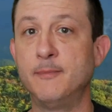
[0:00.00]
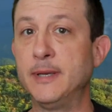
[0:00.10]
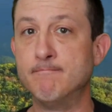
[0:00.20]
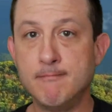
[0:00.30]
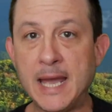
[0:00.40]
I
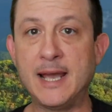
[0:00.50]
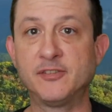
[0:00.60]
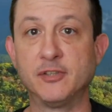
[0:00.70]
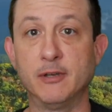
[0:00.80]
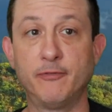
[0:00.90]
mean,
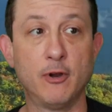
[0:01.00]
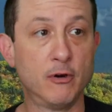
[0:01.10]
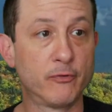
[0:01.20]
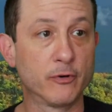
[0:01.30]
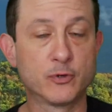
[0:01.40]
massive.
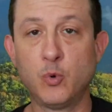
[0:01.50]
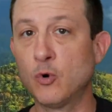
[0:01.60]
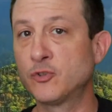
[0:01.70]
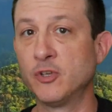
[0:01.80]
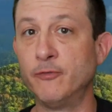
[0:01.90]
Over the
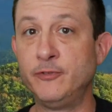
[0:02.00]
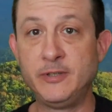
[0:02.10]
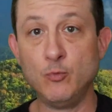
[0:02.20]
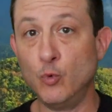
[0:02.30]
course of